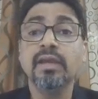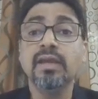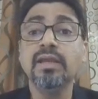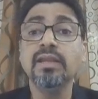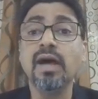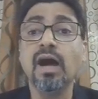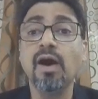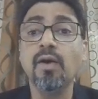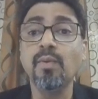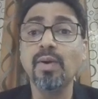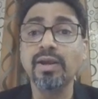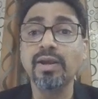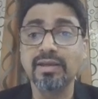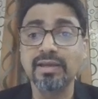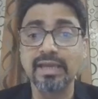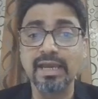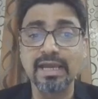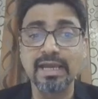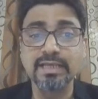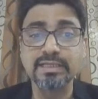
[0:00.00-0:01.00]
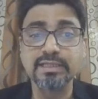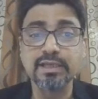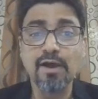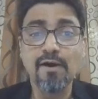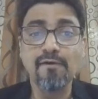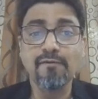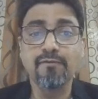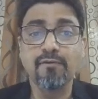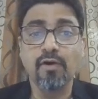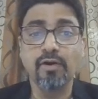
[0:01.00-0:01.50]
In our case,
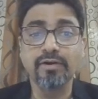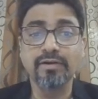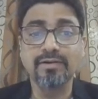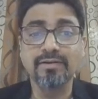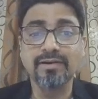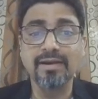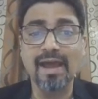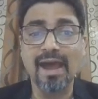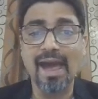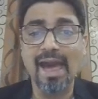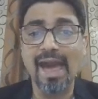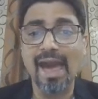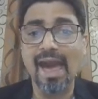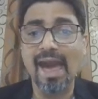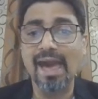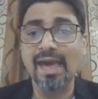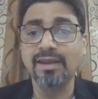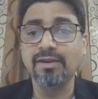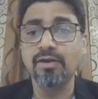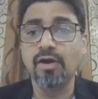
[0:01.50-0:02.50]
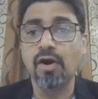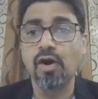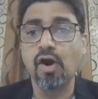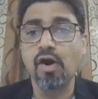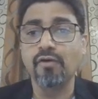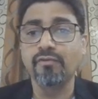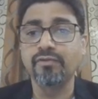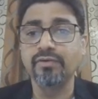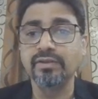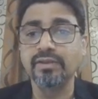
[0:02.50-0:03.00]
for tan
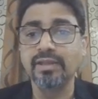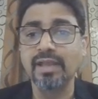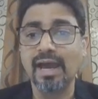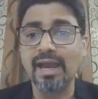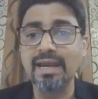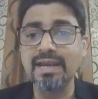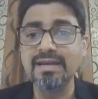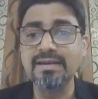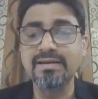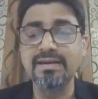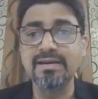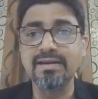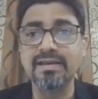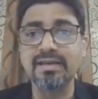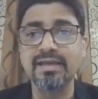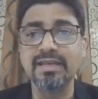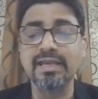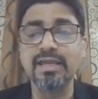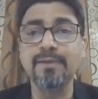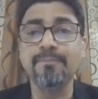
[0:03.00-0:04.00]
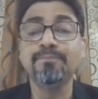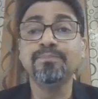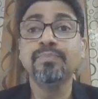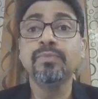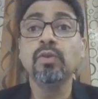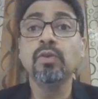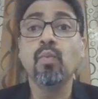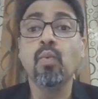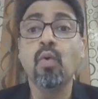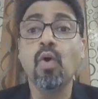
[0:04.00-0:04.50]
of 90 degree,
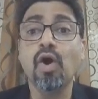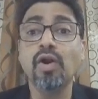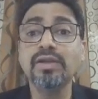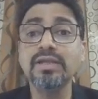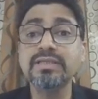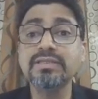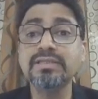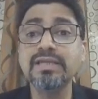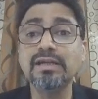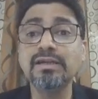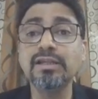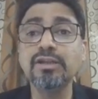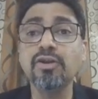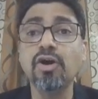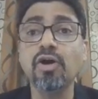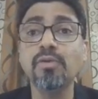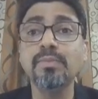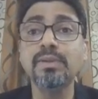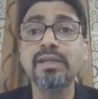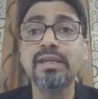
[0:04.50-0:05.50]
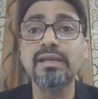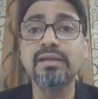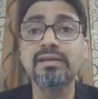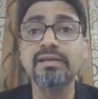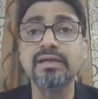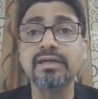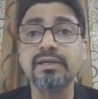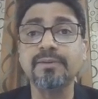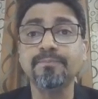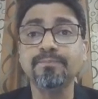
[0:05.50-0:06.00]
what is the
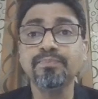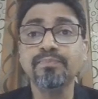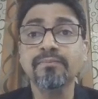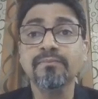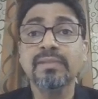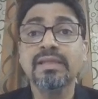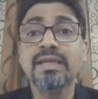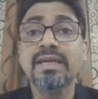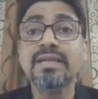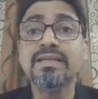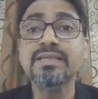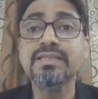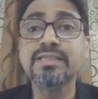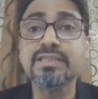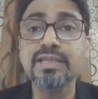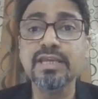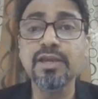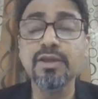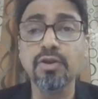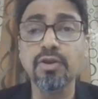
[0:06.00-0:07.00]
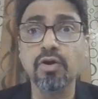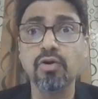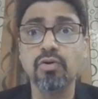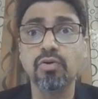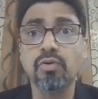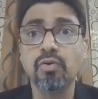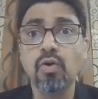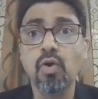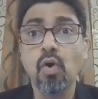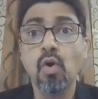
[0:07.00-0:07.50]
denominator? It is
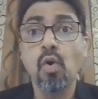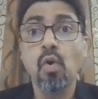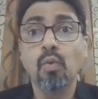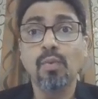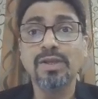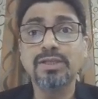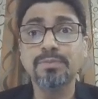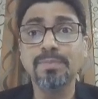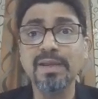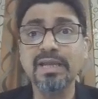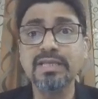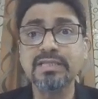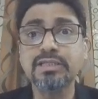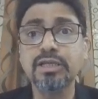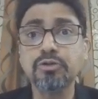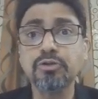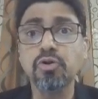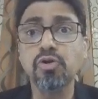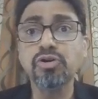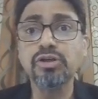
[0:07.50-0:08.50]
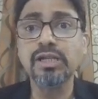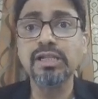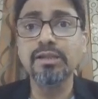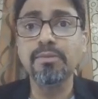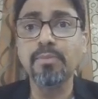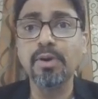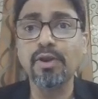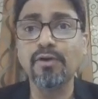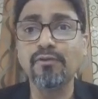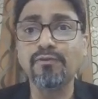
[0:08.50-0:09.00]
0. Which means the total
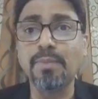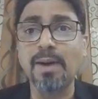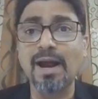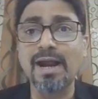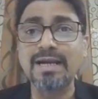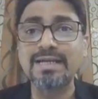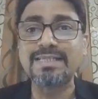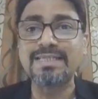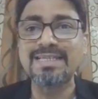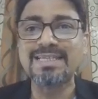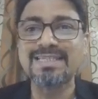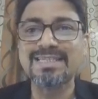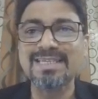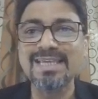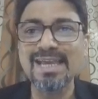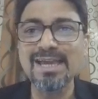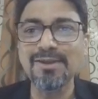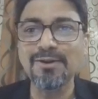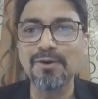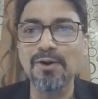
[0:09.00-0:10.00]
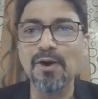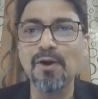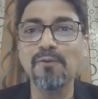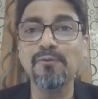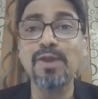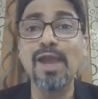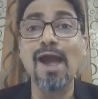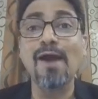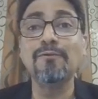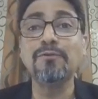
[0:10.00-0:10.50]
number of parts is 0.
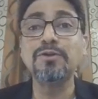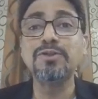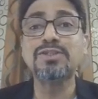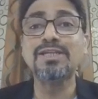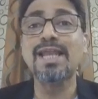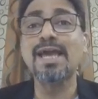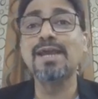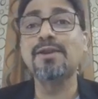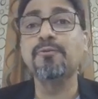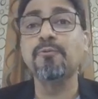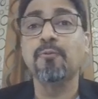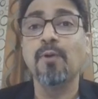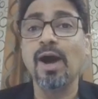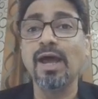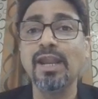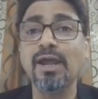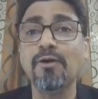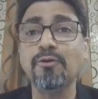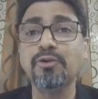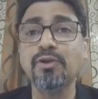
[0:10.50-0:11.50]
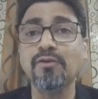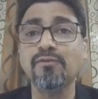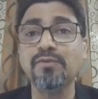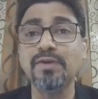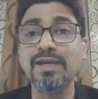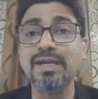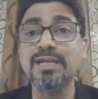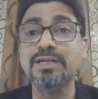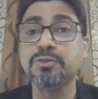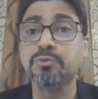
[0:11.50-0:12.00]
We have to select one out of
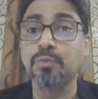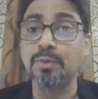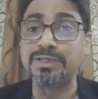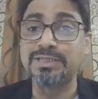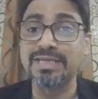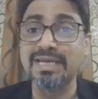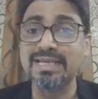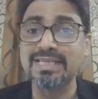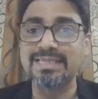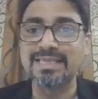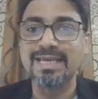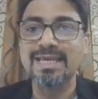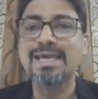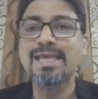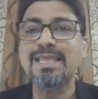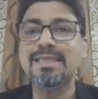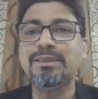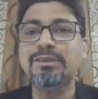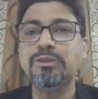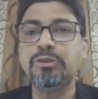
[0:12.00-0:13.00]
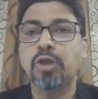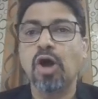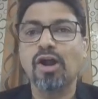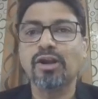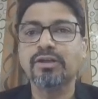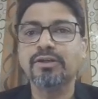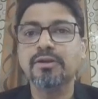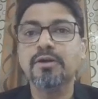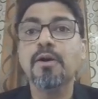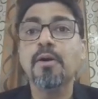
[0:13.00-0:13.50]
it, which is
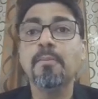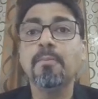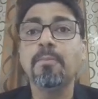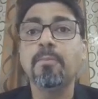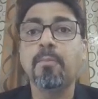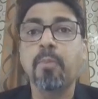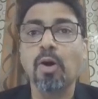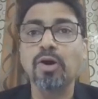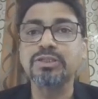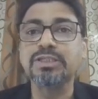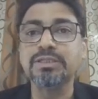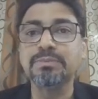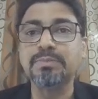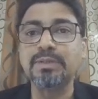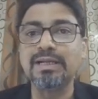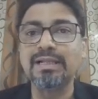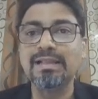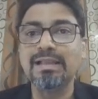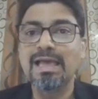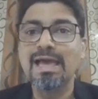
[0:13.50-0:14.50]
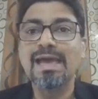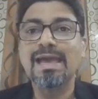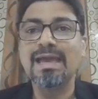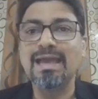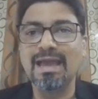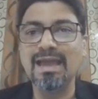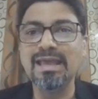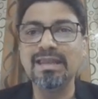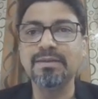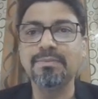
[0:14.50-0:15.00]
not possible
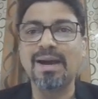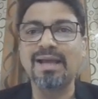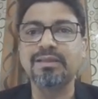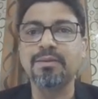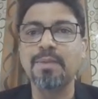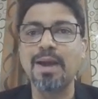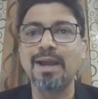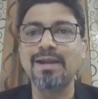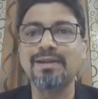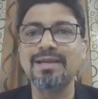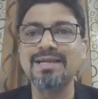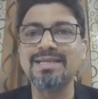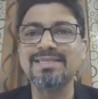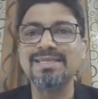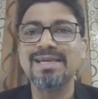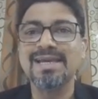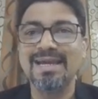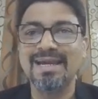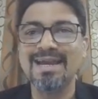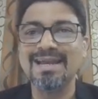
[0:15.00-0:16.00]
in mathematics.